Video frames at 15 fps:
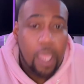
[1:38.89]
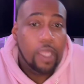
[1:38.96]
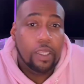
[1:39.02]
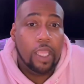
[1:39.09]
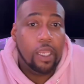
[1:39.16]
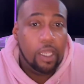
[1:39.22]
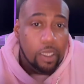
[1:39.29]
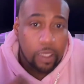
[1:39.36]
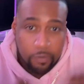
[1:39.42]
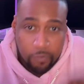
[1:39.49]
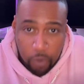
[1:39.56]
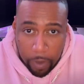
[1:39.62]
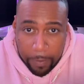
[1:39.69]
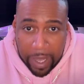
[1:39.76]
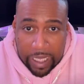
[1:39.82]
They
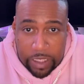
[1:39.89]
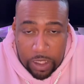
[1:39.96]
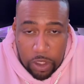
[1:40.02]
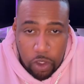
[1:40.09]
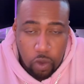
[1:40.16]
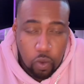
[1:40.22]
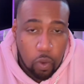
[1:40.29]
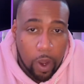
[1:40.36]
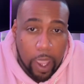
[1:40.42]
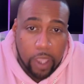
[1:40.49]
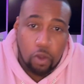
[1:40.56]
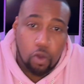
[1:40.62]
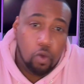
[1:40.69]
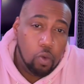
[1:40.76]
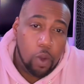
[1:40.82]
deliver it back to you
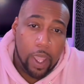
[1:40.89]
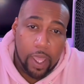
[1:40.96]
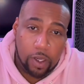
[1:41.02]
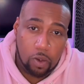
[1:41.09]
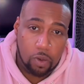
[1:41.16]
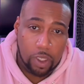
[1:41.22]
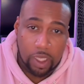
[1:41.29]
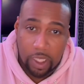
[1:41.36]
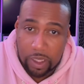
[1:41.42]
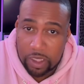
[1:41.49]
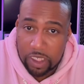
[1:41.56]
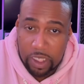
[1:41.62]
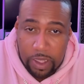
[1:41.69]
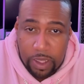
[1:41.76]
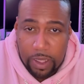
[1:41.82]
and you handle the
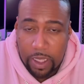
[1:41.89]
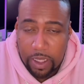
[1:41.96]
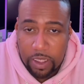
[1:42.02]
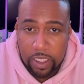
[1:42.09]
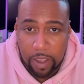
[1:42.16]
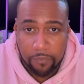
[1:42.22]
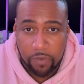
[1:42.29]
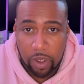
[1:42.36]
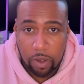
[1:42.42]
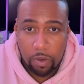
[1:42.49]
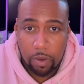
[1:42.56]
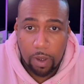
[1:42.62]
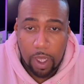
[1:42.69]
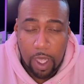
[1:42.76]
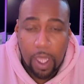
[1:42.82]
logistics of it.
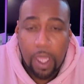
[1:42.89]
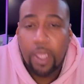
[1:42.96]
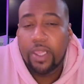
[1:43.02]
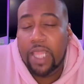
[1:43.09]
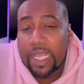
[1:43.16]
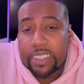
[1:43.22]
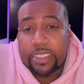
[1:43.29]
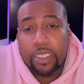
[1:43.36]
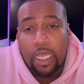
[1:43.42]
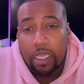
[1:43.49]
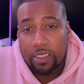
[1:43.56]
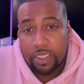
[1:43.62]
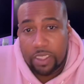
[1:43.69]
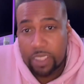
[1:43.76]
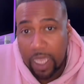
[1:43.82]
That's a
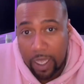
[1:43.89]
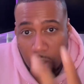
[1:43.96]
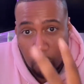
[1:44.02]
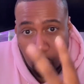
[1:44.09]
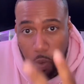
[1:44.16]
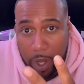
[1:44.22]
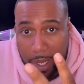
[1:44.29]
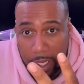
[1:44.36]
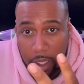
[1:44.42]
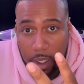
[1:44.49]
second way